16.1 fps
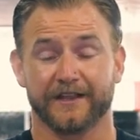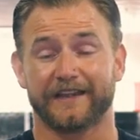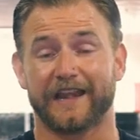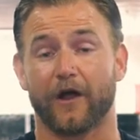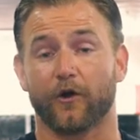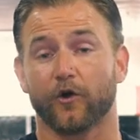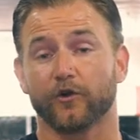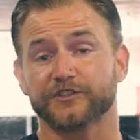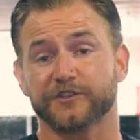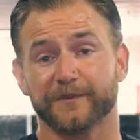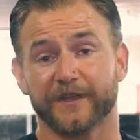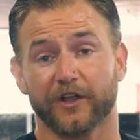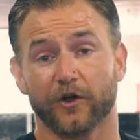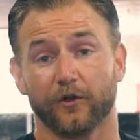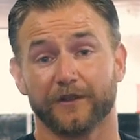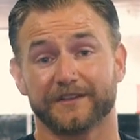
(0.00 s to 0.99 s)
Now, our
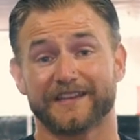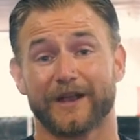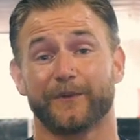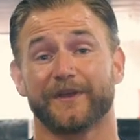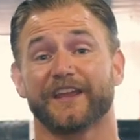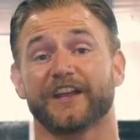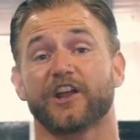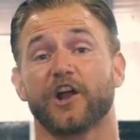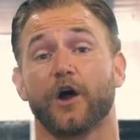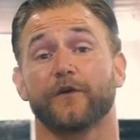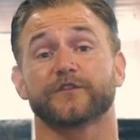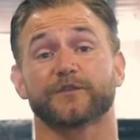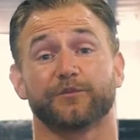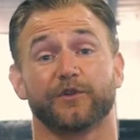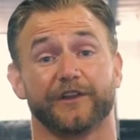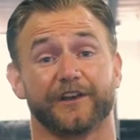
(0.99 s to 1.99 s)
ultimate goal is that we get
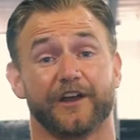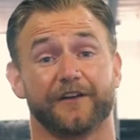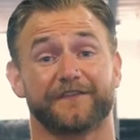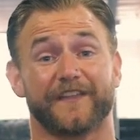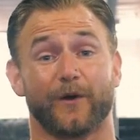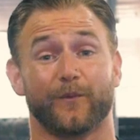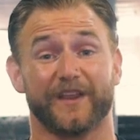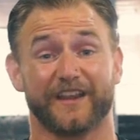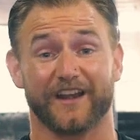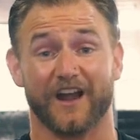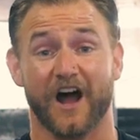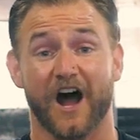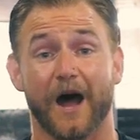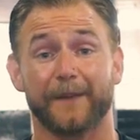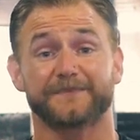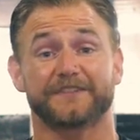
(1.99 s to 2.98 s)
comfortable enough that we can
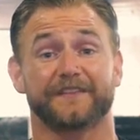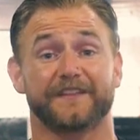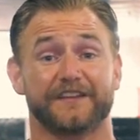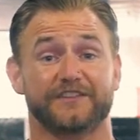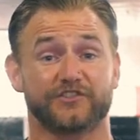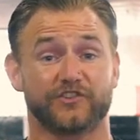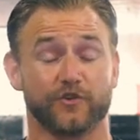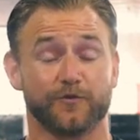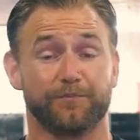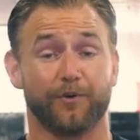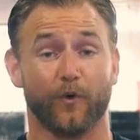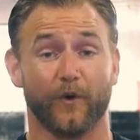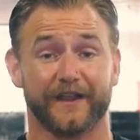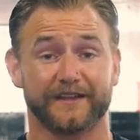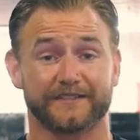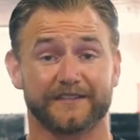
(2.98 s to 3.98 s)
hop to these two
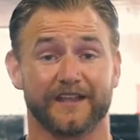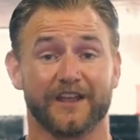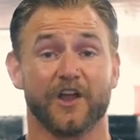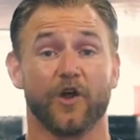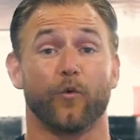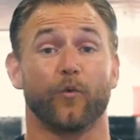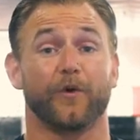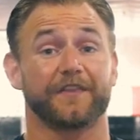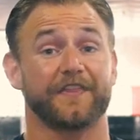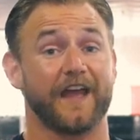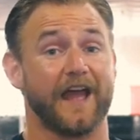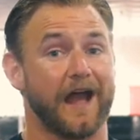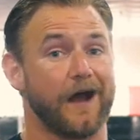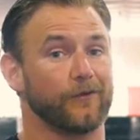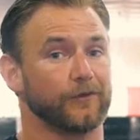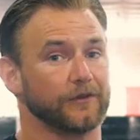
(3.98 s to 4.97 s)
points
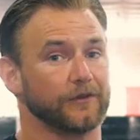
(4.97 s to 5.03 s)
without